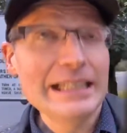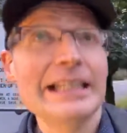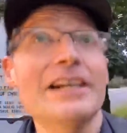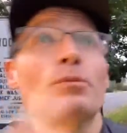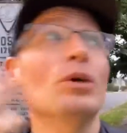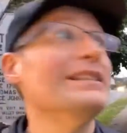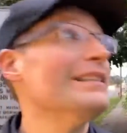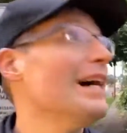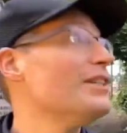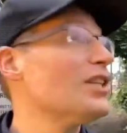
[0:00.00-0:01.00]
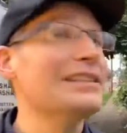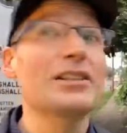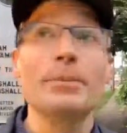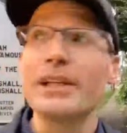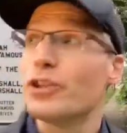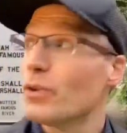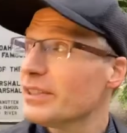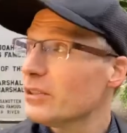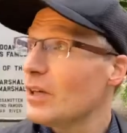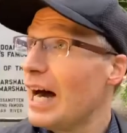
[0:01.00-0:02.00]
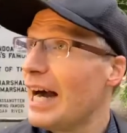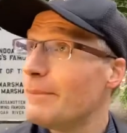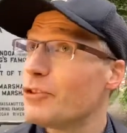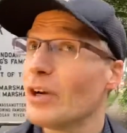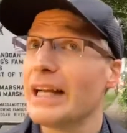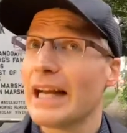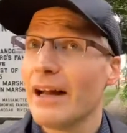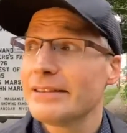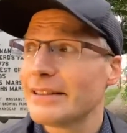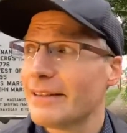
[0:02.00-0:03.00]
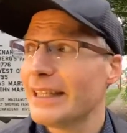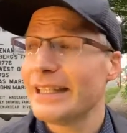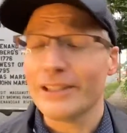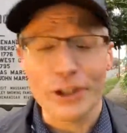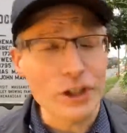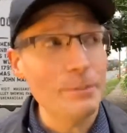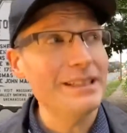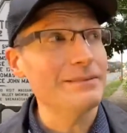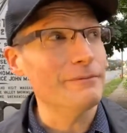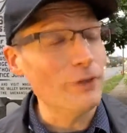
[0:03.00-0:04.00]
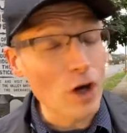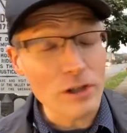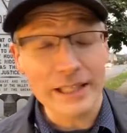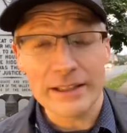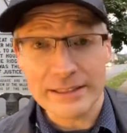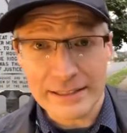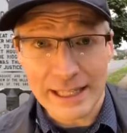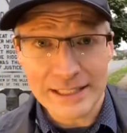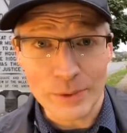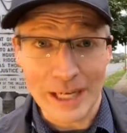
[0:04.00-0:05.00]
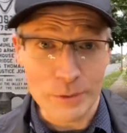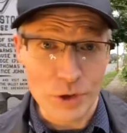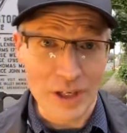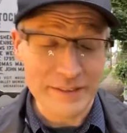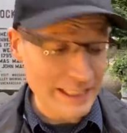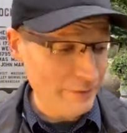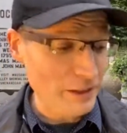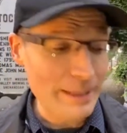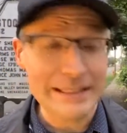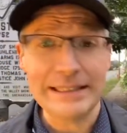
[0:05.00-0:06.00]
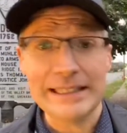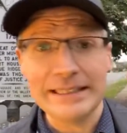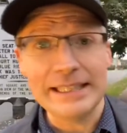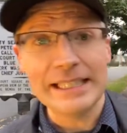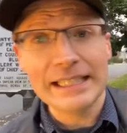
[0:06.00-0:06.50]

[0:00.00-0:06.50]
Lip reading: Here in Woodstock, just a little bit of drizzle. I'm drying out and thinking there could be some fog later tonight, so I will drive safely back to DC.